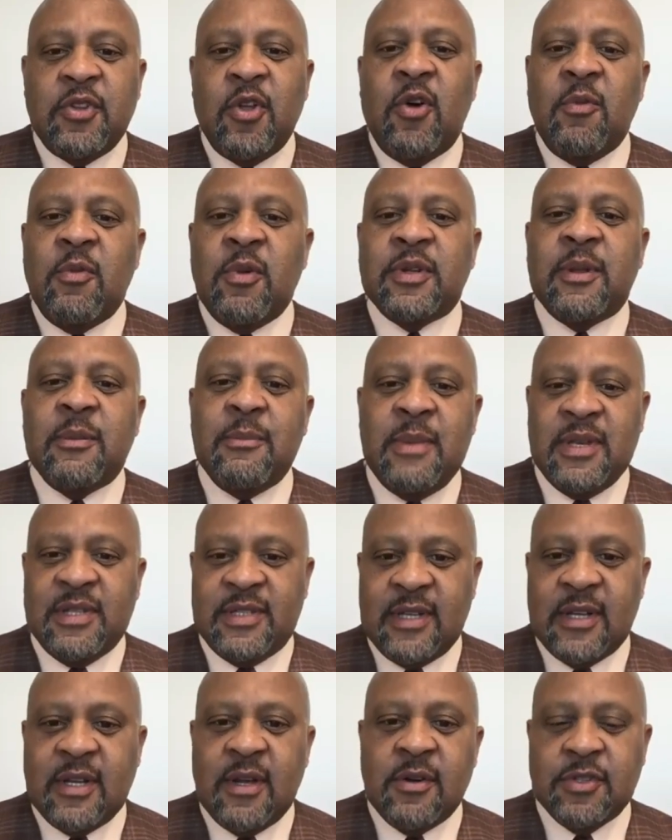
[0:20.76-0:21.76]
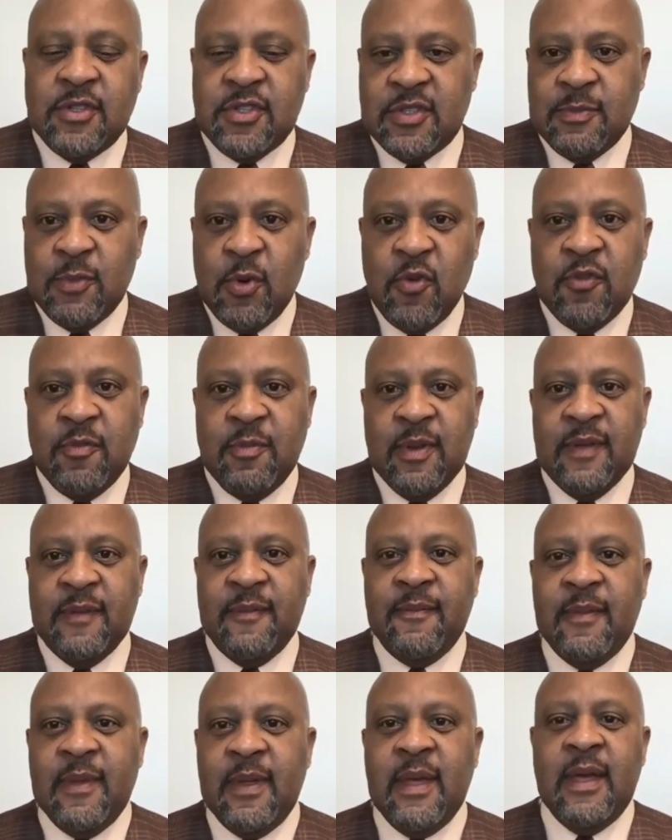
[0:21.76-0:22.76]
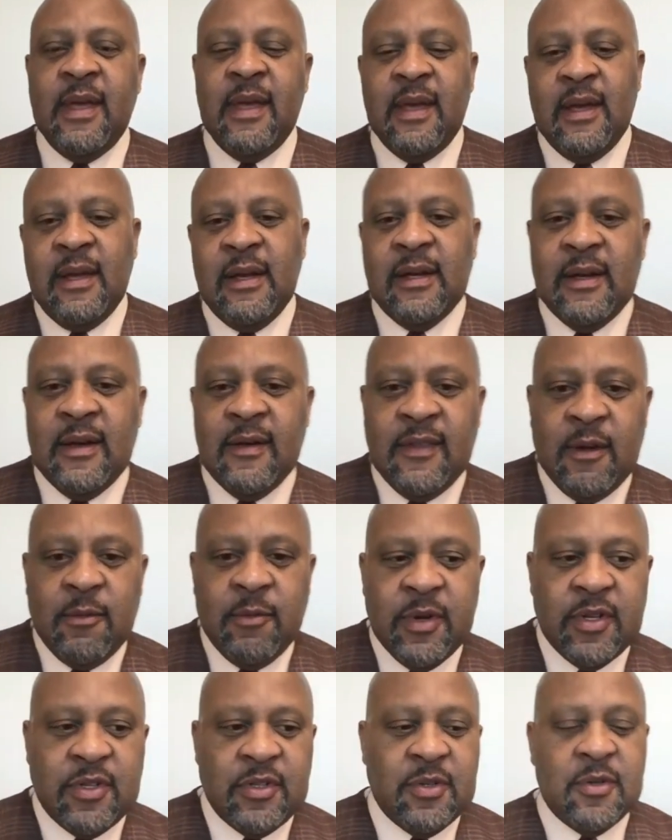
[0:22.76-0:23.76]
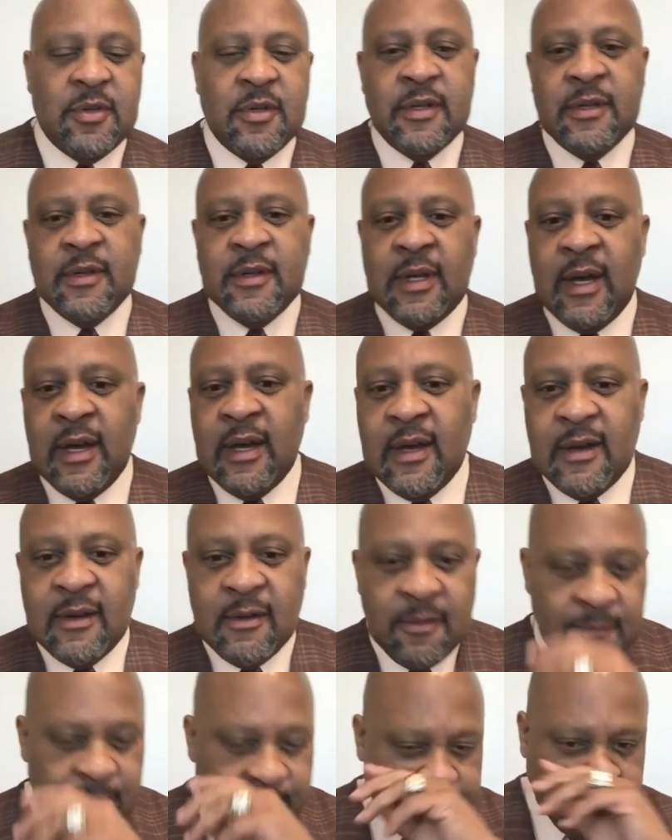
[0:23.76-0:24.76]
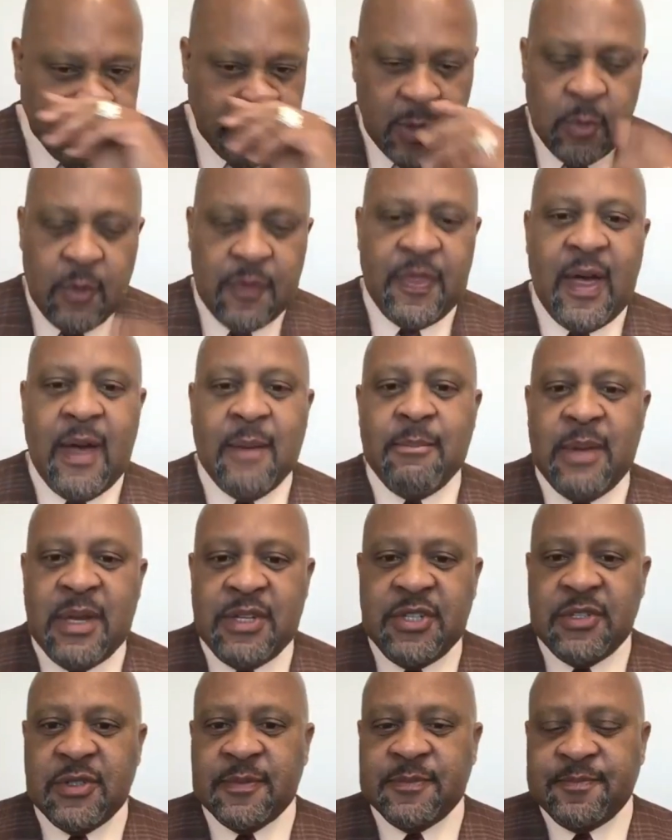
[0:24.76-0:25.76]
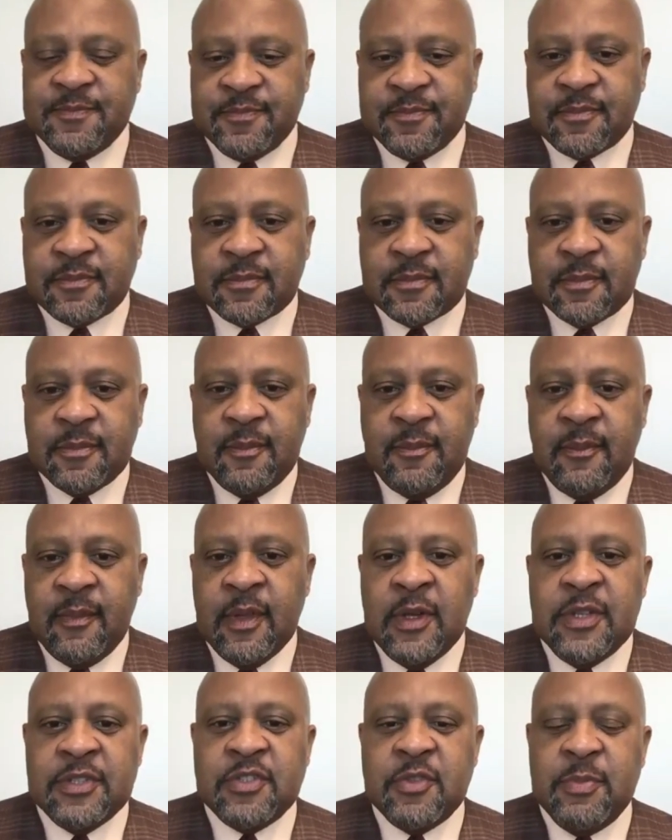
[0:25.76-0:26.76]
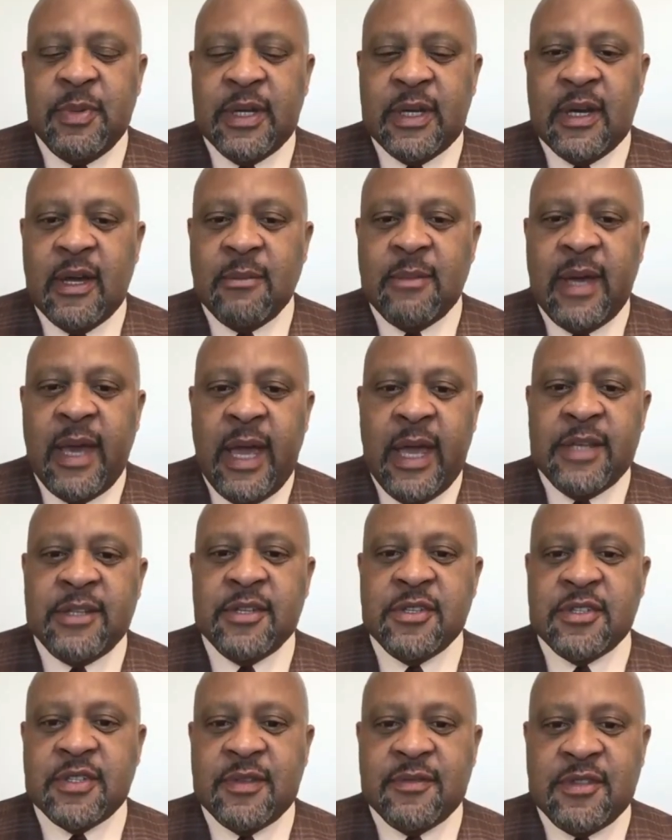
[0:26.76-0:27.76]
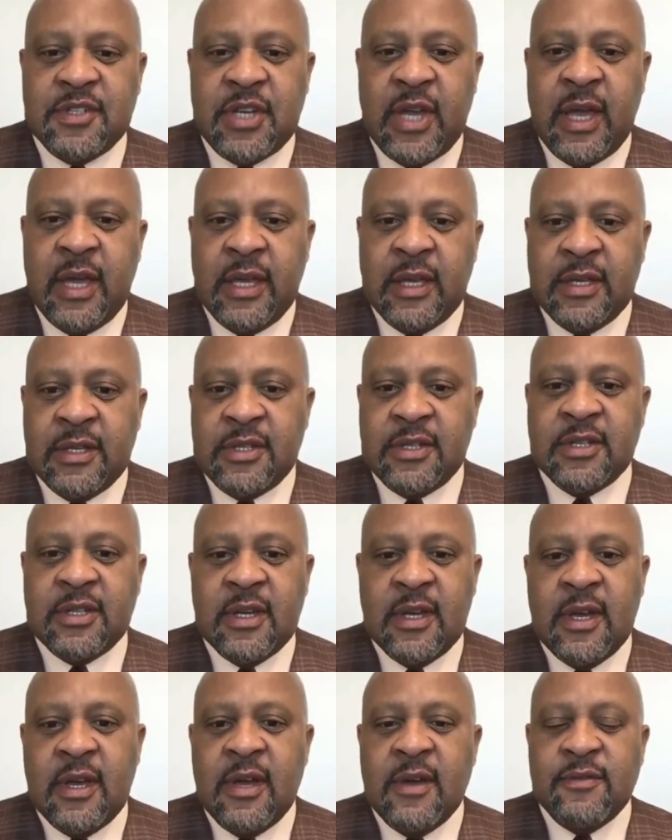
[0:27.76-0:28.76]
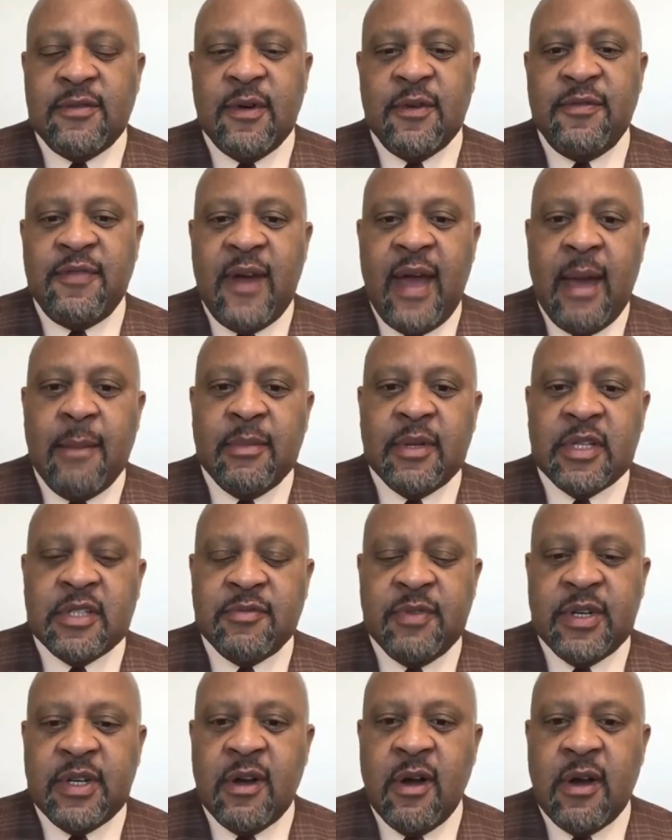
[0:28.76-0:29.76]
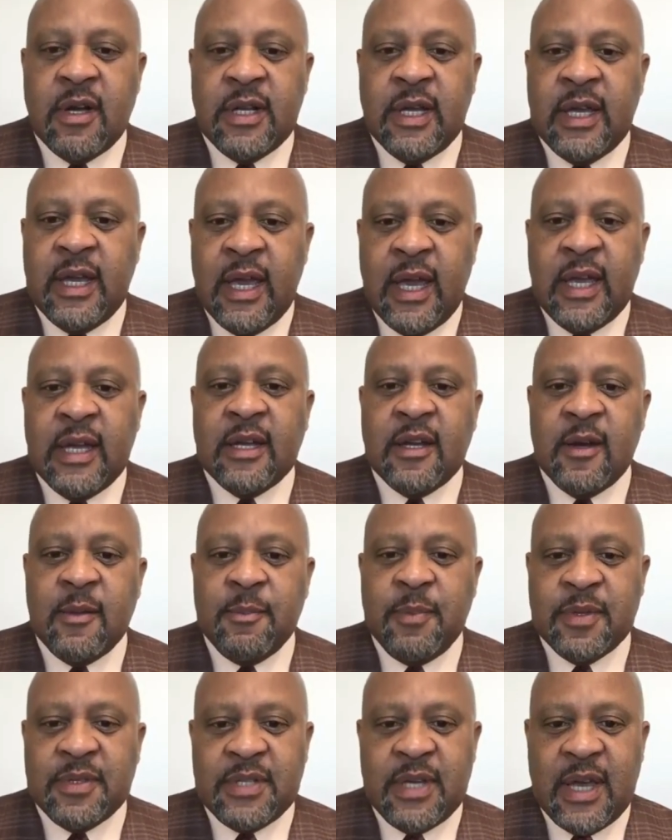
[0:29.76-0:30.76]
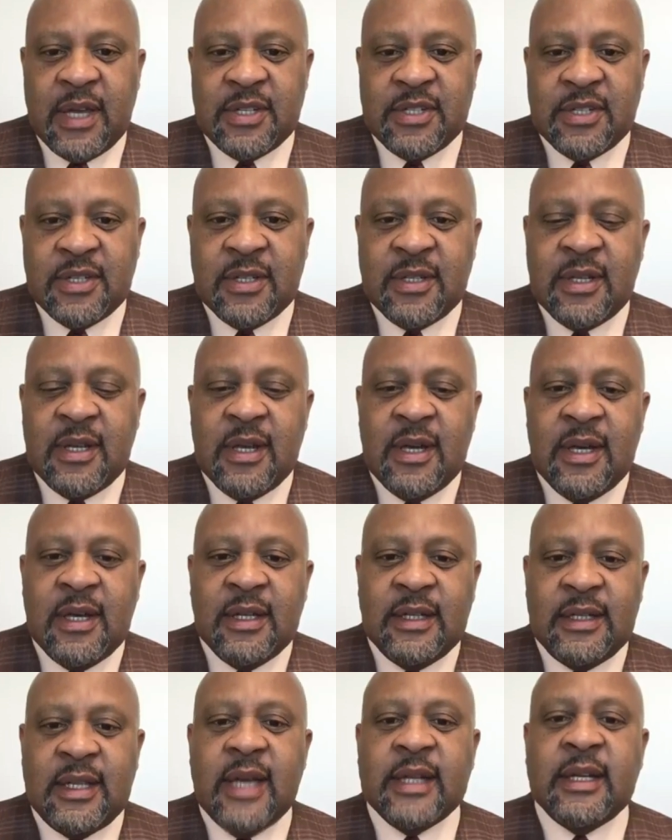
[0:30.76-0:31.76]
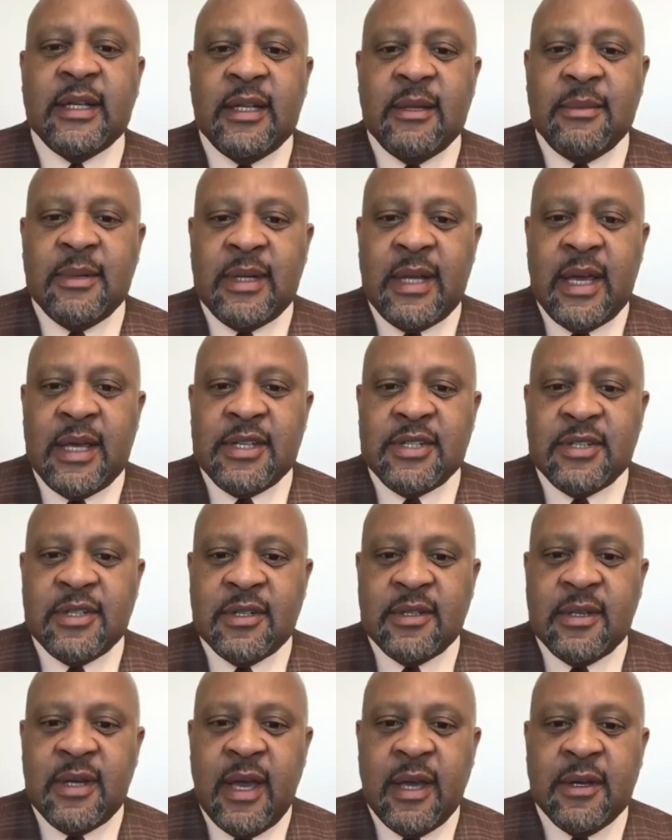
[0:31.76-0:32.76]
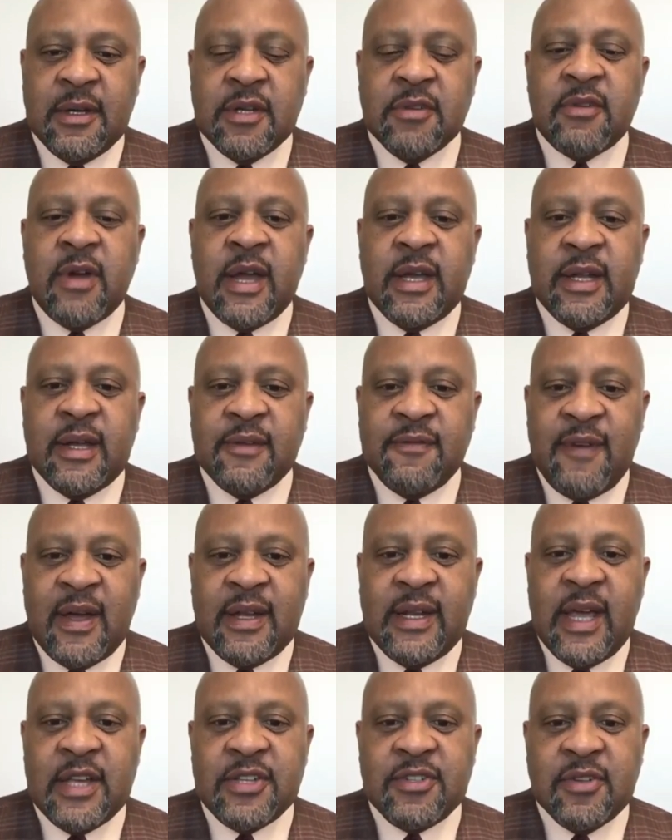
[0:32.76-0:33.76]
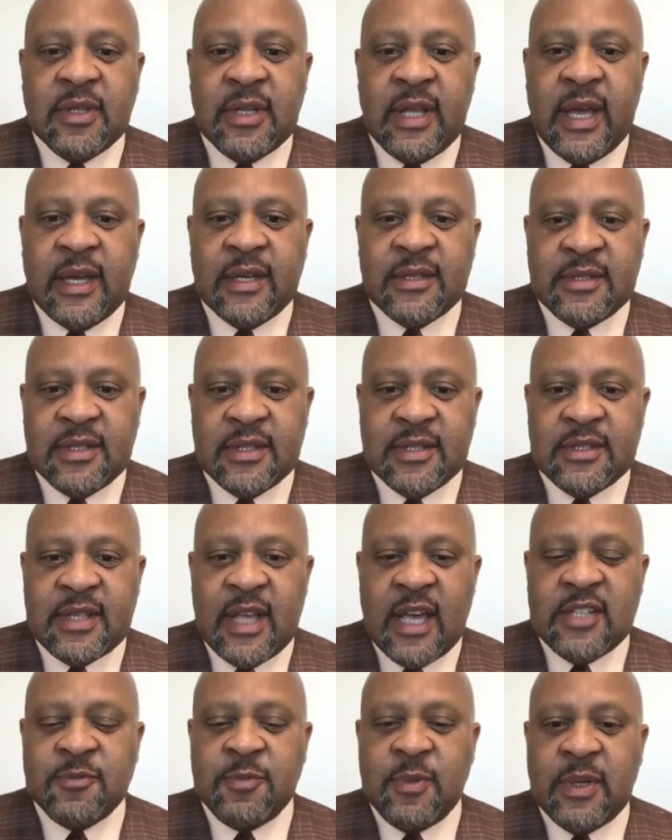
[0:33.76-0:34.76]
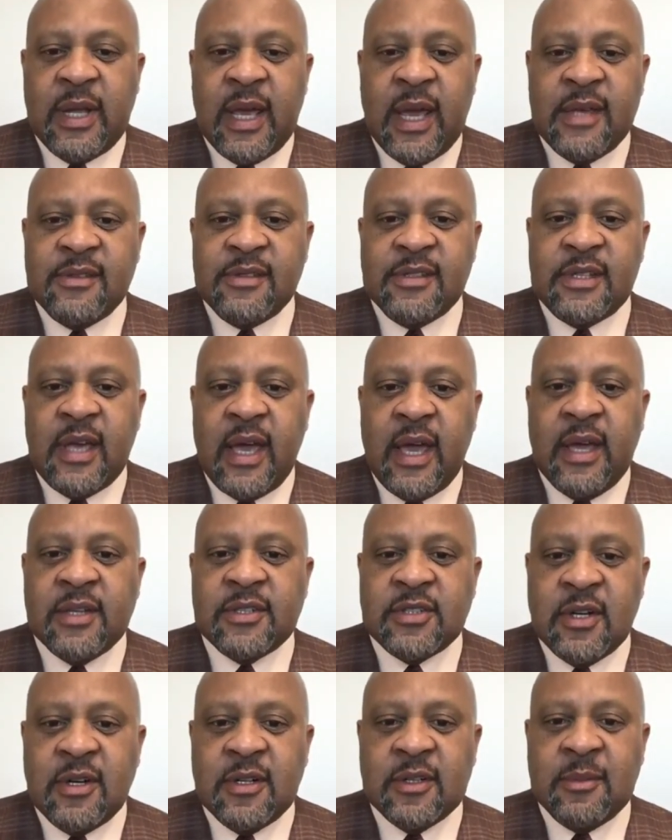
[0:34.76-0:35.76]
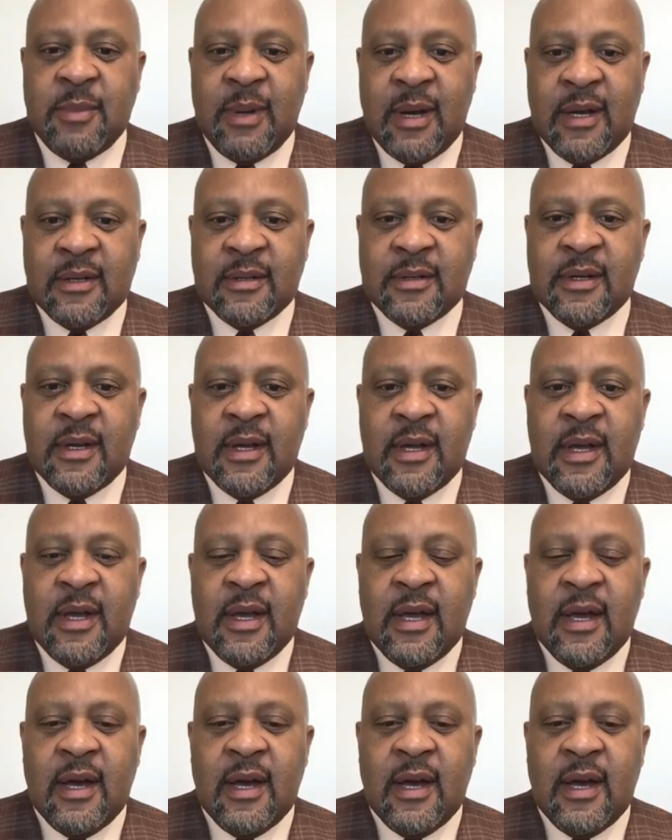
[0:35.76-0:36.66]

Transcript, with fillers: You don't want to miss out on this movement uh, that we're doing uh, with our mission is to become agents of change for families regarding income protection, debt elimination, and creating financial legacies. That's what A C A is all about,